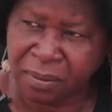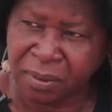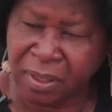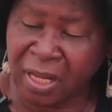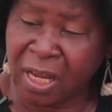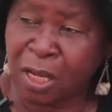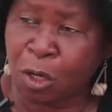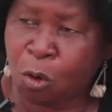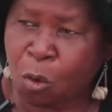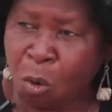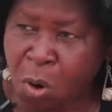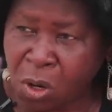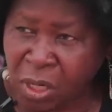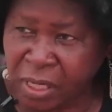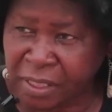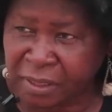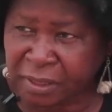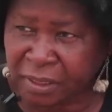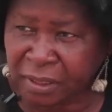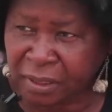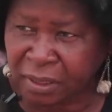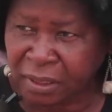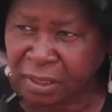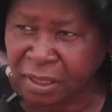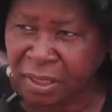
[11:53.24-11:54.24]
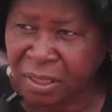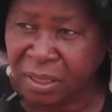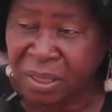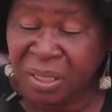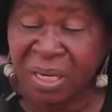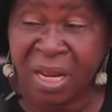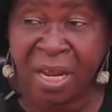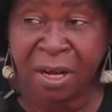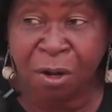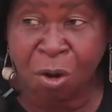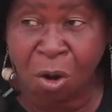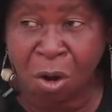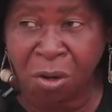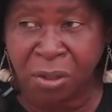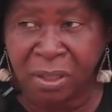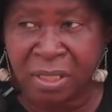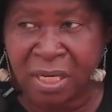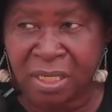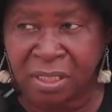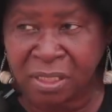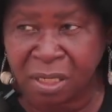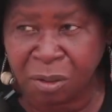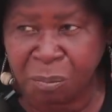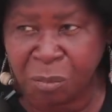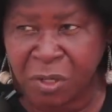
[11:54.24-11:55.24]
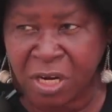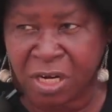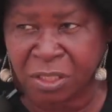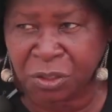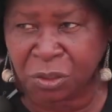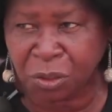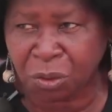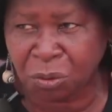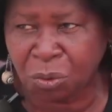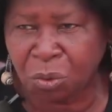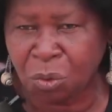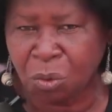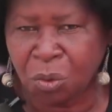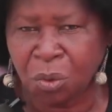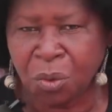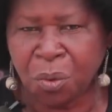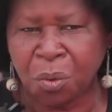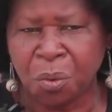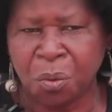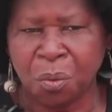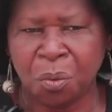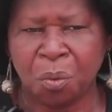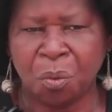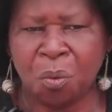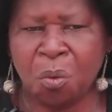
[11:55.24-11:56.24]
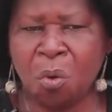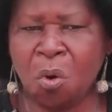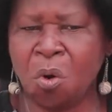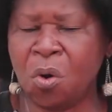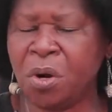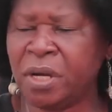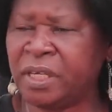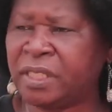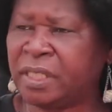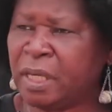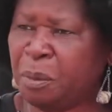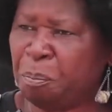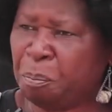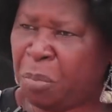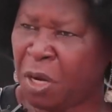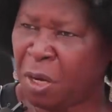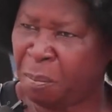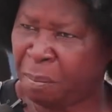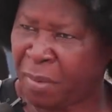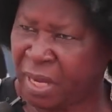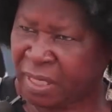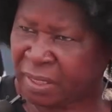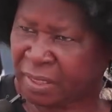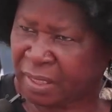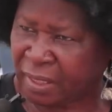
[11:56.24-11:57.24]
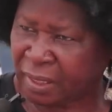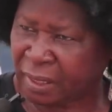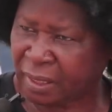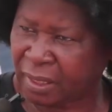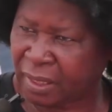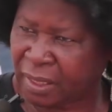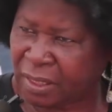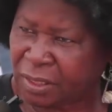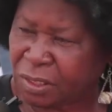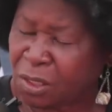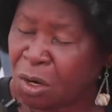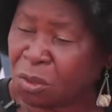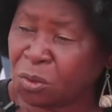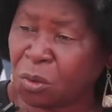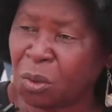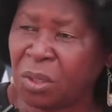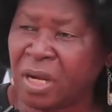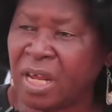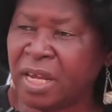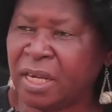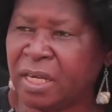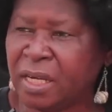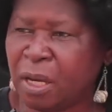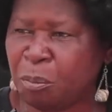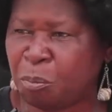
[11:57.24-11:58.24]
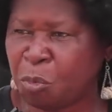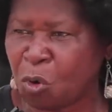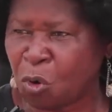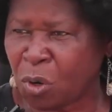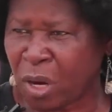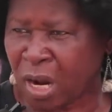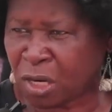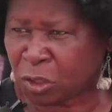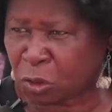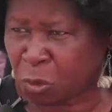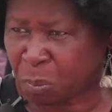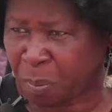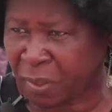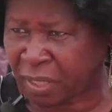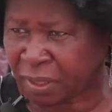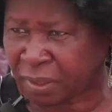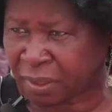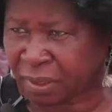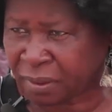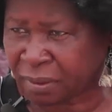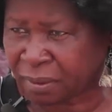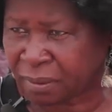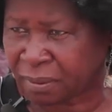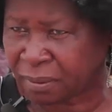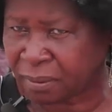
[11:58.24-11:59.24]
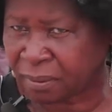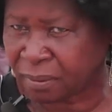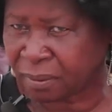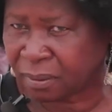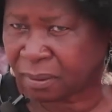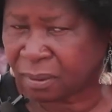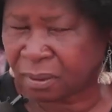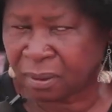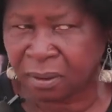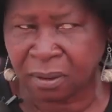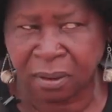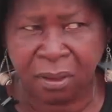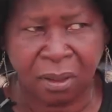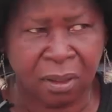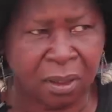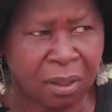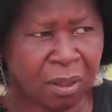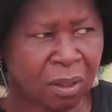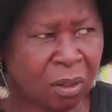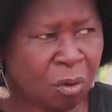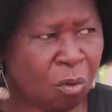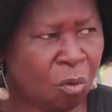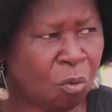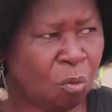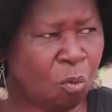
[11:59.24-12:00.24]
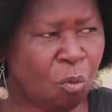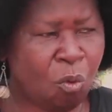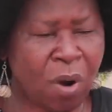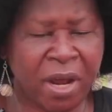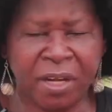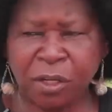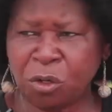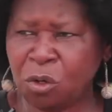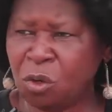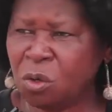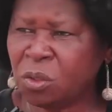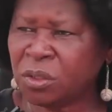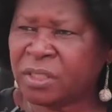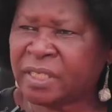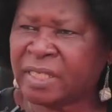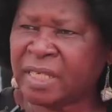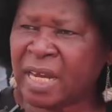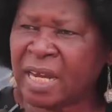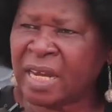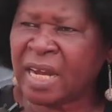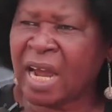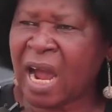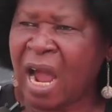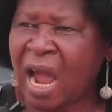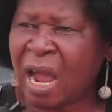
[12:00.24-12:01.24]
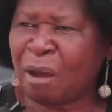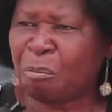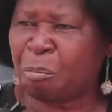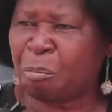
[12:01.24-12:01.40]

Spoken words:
the equality, the non-discrimination? Who is implementing? It's not only in the pronouncement. When you sing, I